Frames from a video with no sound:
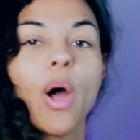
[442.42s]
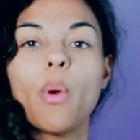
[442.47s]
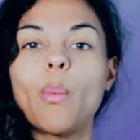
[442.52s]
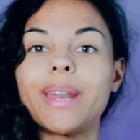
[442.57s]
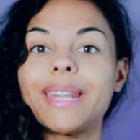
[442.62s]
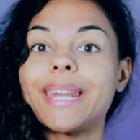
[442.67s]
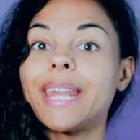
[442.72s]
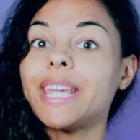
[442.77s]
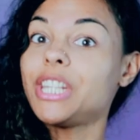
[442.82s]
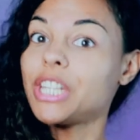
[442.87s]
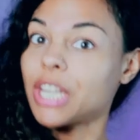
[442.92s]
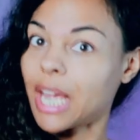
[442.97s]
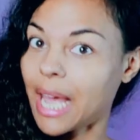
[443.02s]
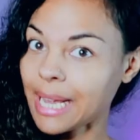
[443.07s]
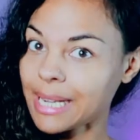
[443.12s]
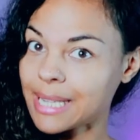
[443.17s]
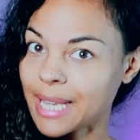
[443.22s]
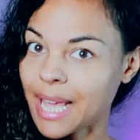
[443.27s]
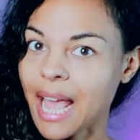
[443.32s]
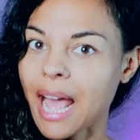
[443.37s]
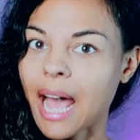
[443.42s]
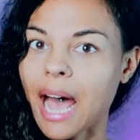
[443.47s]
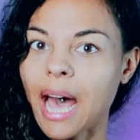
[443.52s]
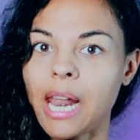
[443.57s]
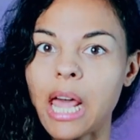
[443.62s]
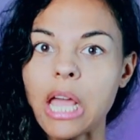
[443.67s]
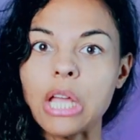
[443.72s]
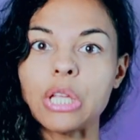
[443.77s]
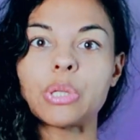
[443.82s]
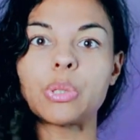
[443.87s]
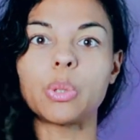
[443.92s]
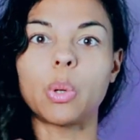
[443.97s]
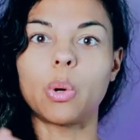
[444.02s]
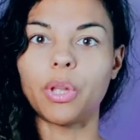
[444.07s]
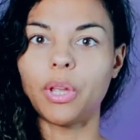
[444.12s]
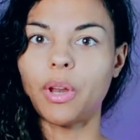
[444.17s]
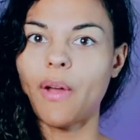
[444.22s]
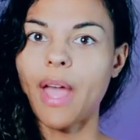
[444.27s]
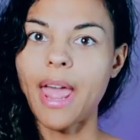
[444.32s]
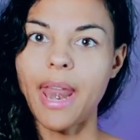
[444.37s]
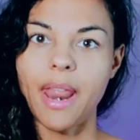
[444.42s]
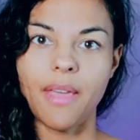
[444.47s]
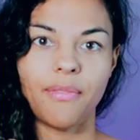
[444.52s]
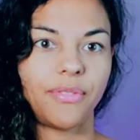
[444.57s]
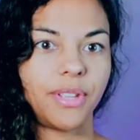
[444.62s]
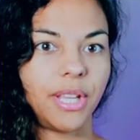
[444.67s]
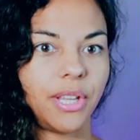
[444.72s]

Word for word: I went and I checked and I saw, you know, N F